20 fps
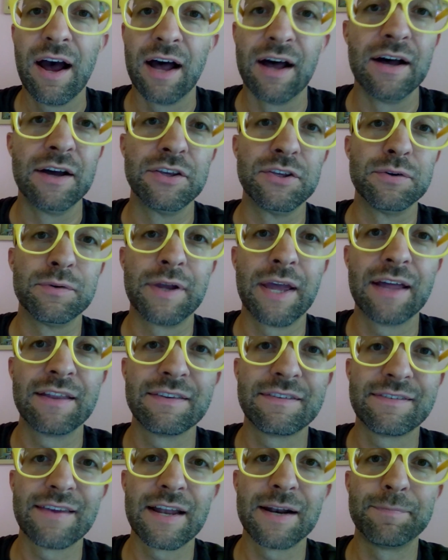you can
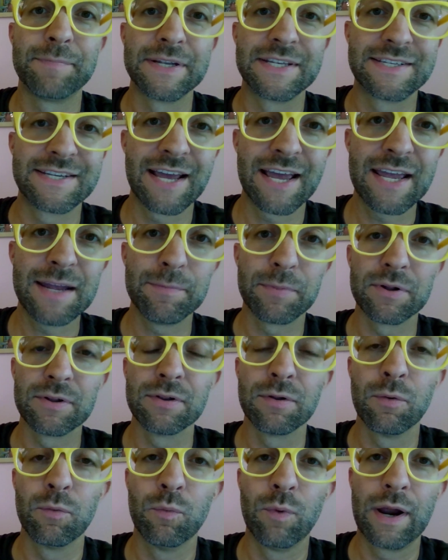set up a
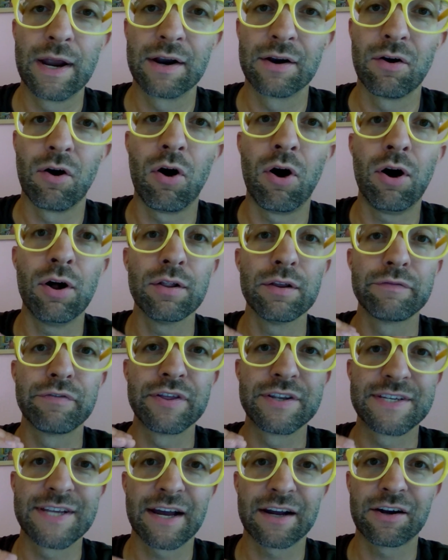table where all of the
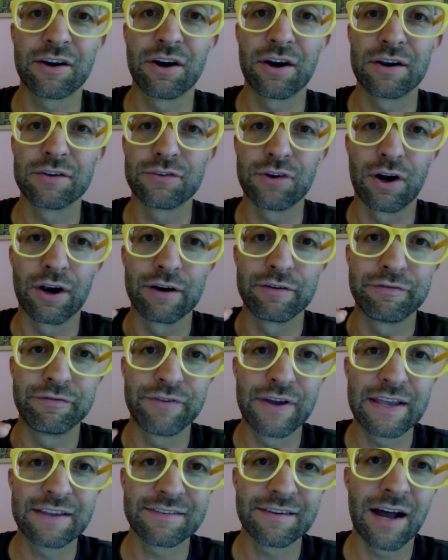tech cards are
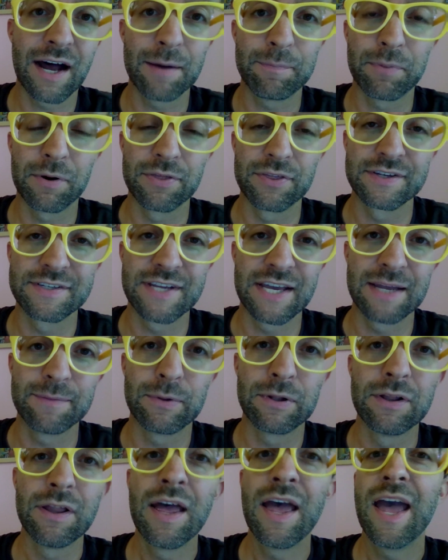face up on the
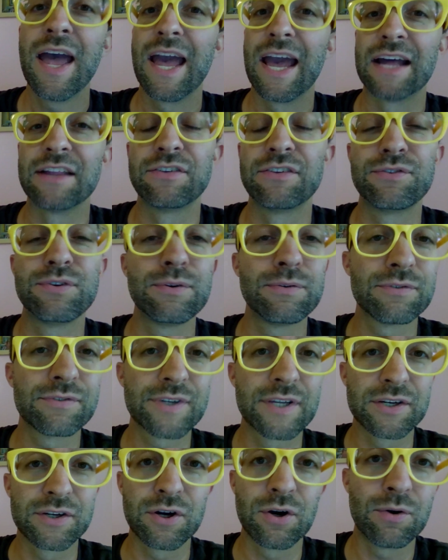table, and students
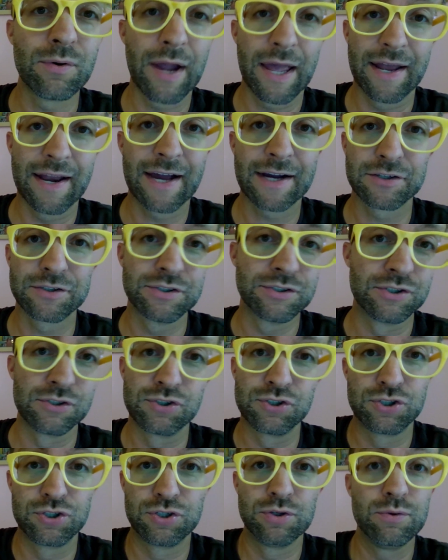can go and actually
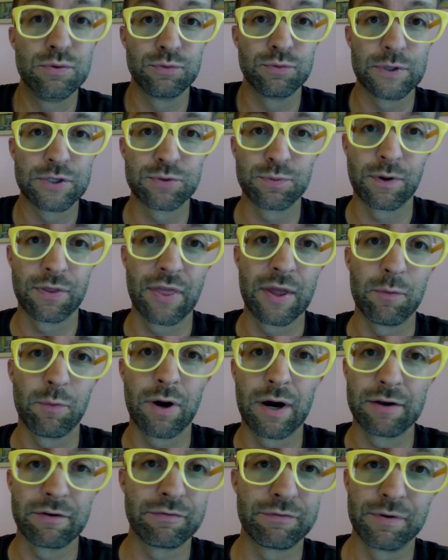just choose which one they
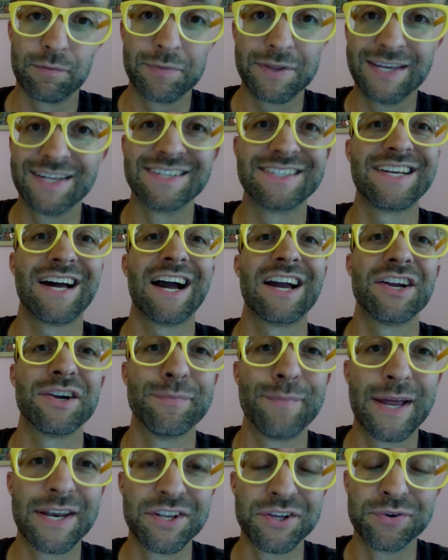want from the entire
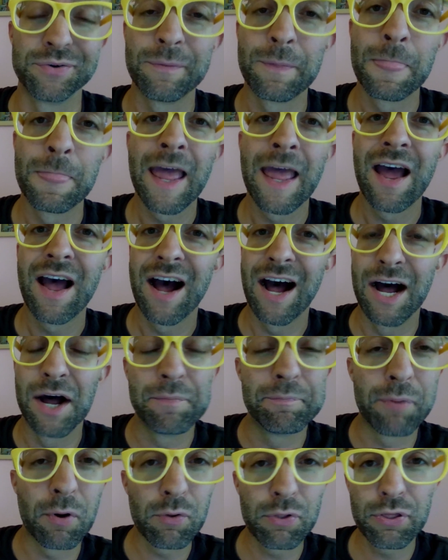menu.
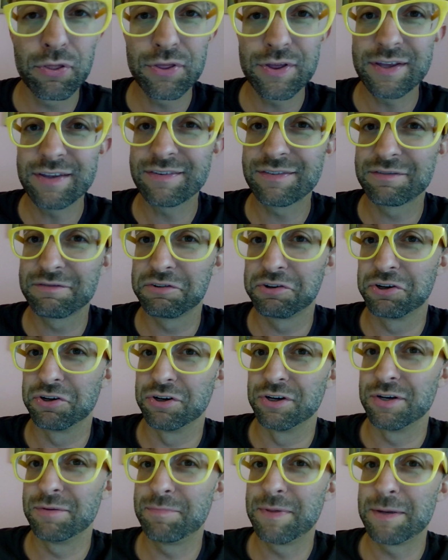Both of these
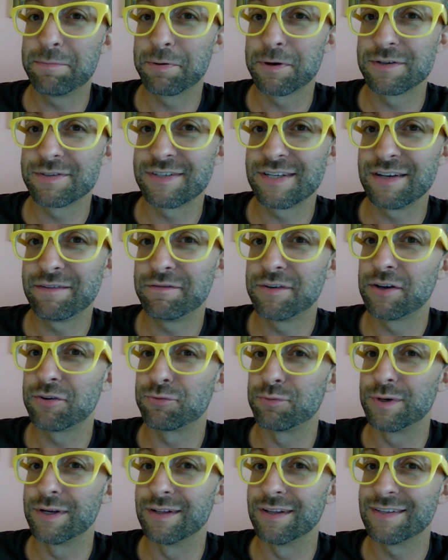could be perceived as
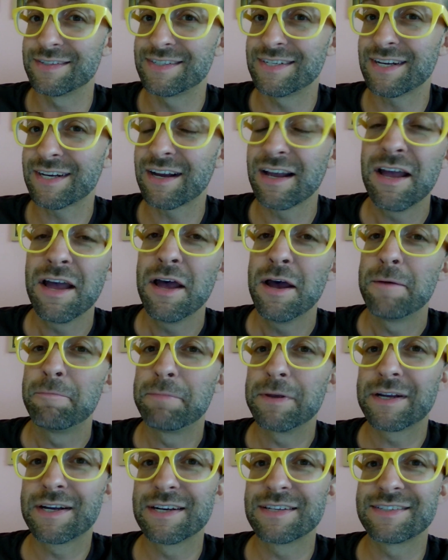realistic
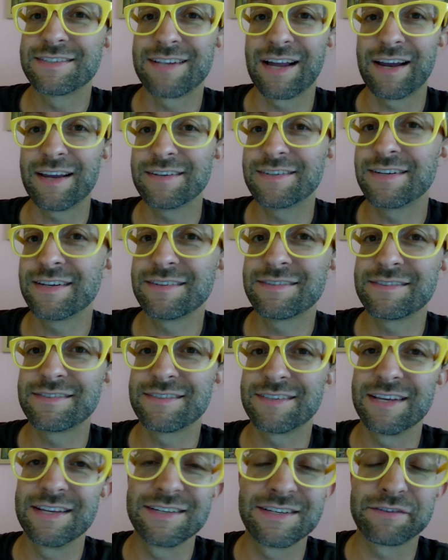because scientists
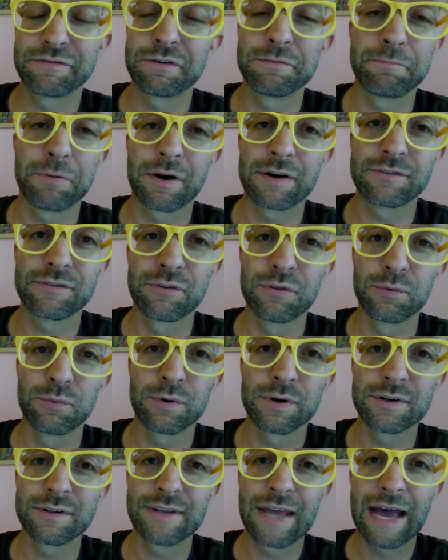in different parts of the
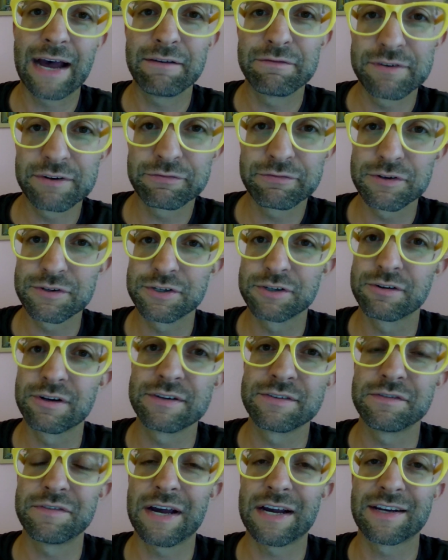world have different
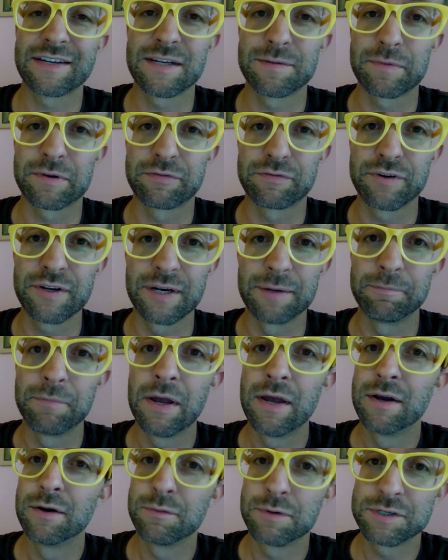degrees of academic freedom,
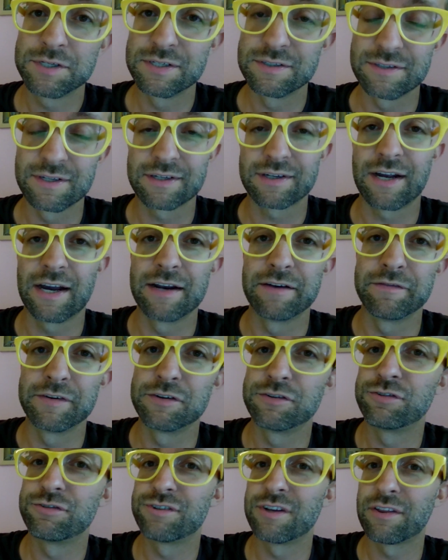which is a kind of
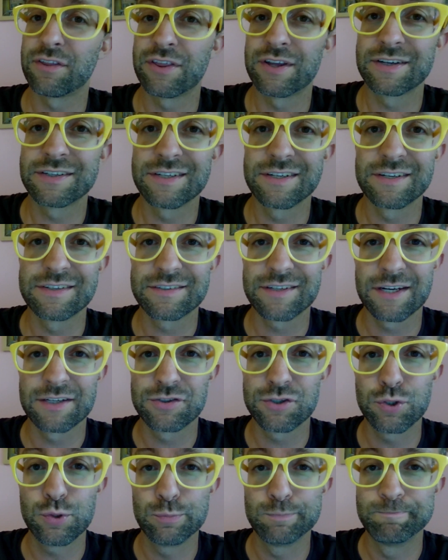interesting thing to discuss
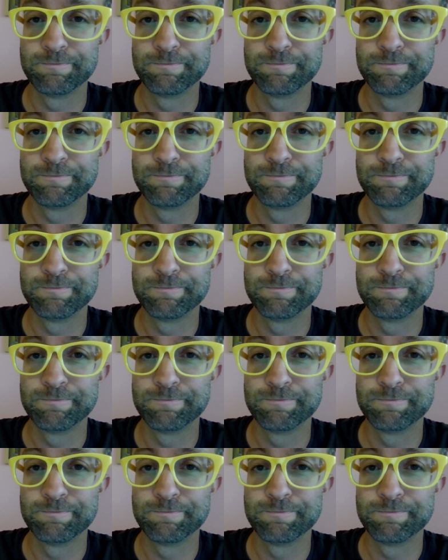too.